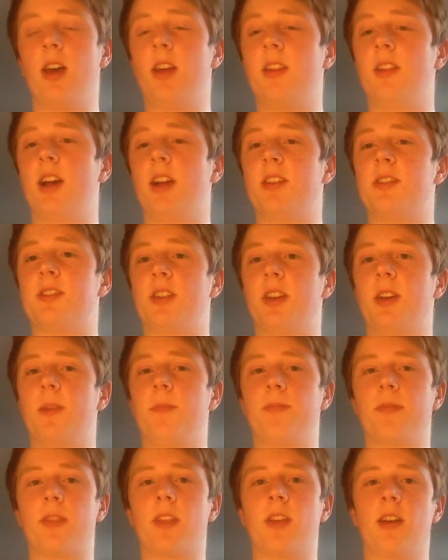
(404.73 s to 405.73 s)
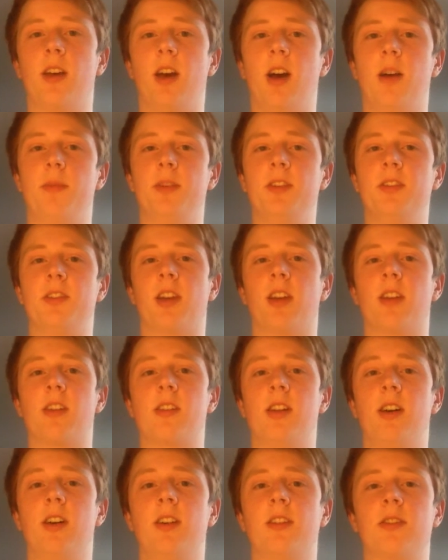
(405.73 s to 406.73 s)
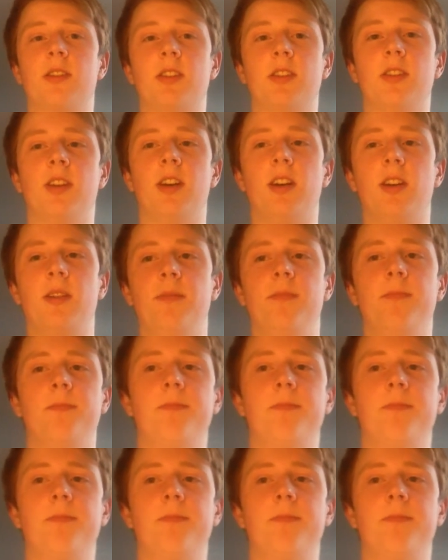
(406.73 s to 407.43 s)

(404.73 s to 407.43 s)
That's it. I've been Tim Clark. Good night.